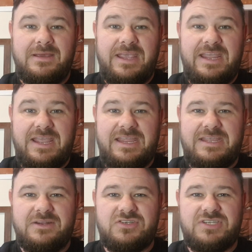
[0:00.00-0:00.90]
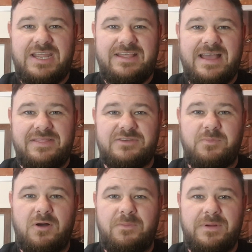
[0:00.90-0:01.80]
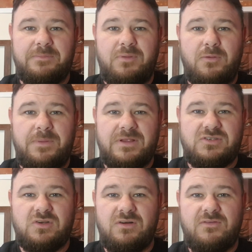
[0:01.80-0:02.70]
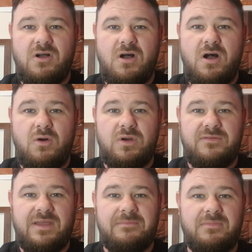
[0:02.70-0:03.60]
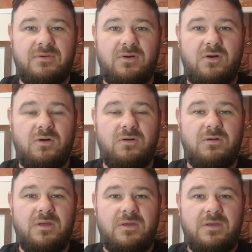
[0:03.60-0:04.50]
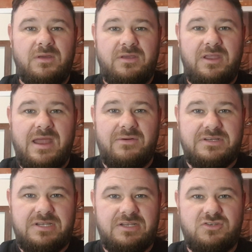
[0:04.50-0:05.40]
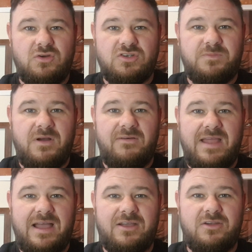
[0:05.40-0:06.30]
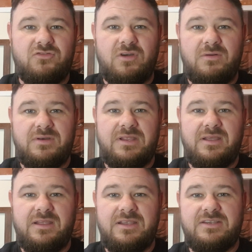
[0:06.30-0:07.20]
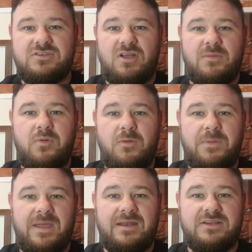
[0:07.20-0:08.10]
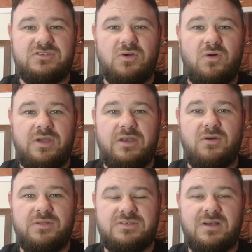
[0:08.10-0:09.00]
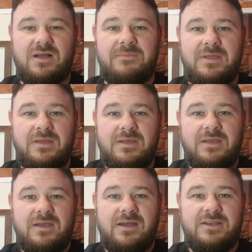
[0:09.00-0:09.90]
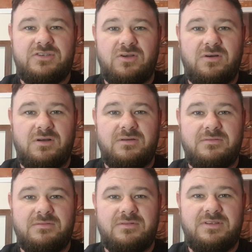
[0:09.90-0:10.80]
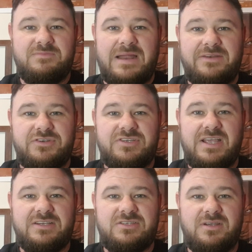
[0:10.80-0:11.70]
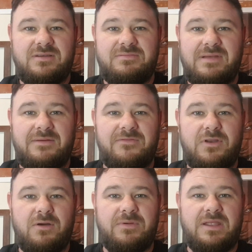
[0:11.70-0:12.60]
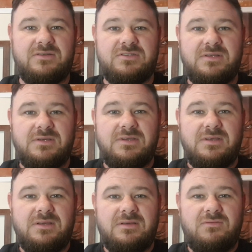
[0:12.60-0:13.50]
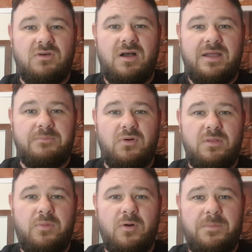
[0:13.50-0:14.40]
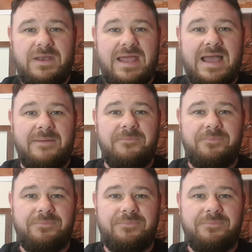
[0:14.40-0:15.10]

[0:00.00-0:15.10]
he can see that this puppet sort of got a hold of him, or, you know, he's sort of spiraling out of control, and he's got the puppet and he's talking all the time, and his manager says to Anthony Hopkins, right, put the puppet down